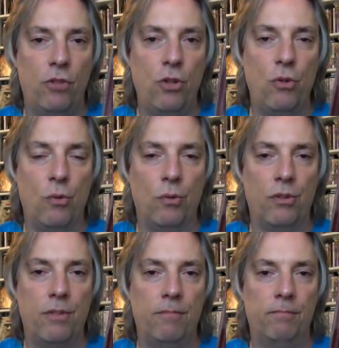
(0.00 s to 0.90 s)

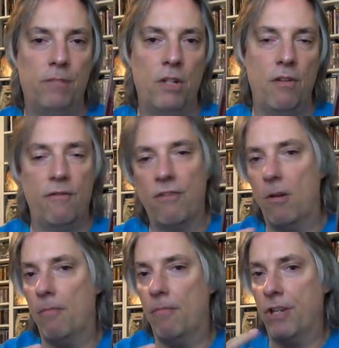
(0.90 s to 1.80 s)
tunes
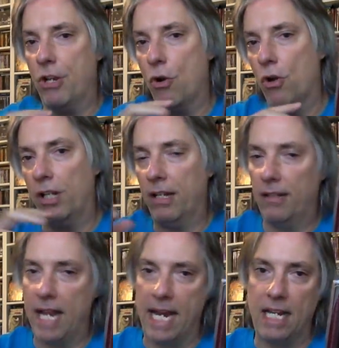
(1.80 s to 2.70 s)
from the early
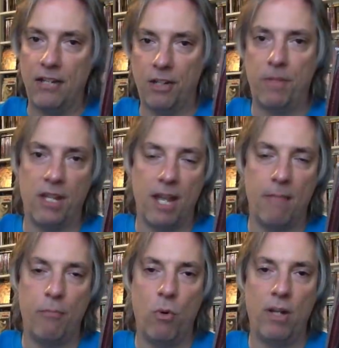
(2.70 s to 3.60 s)
80s up to
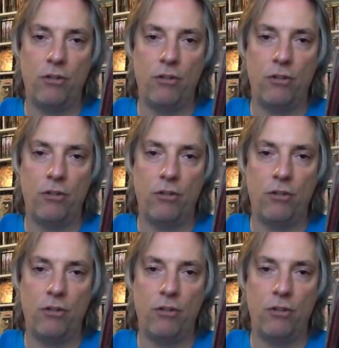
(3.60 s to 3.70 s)
that point.